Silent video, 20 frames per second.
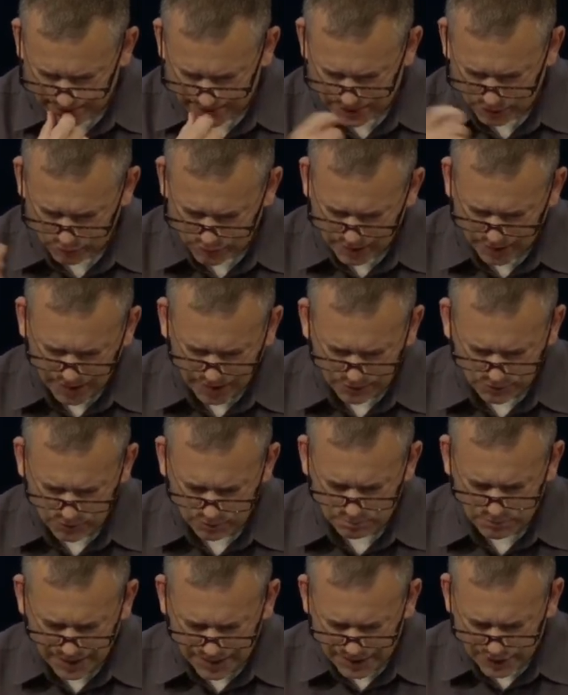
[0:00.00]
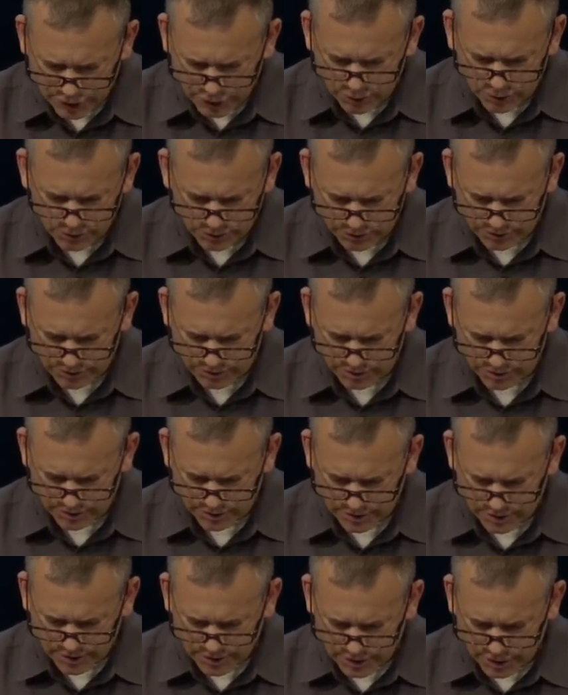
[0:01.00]
He said, "O God, from my youth
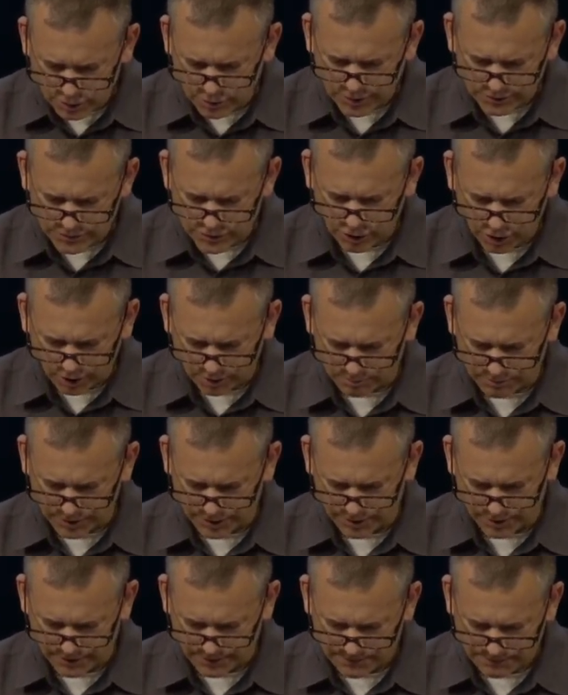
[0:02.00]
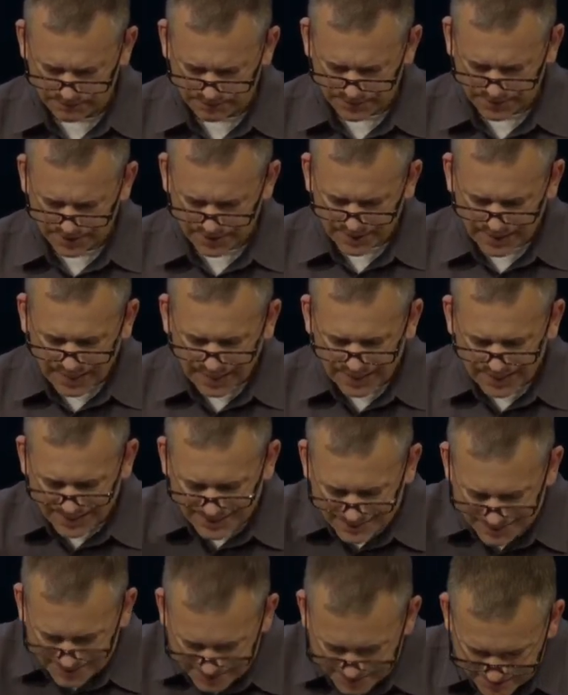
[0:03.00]
you have taught me, and I
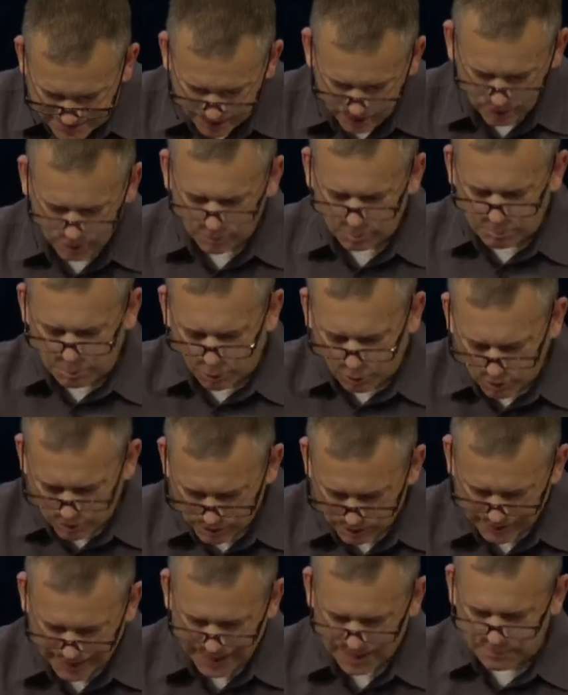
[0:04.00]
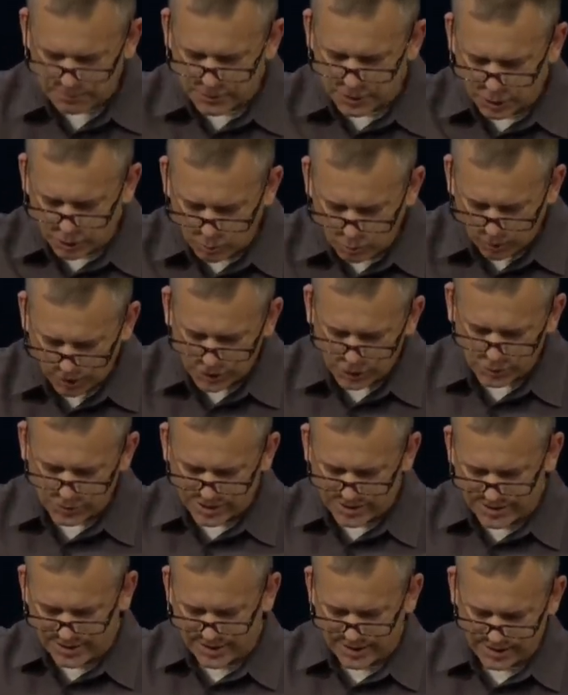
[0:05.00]
still proclaim your
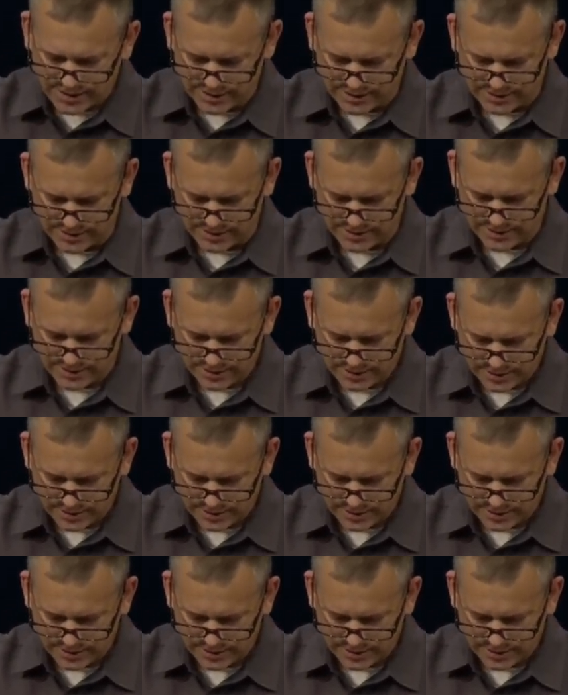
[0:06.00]
wondrous deeds.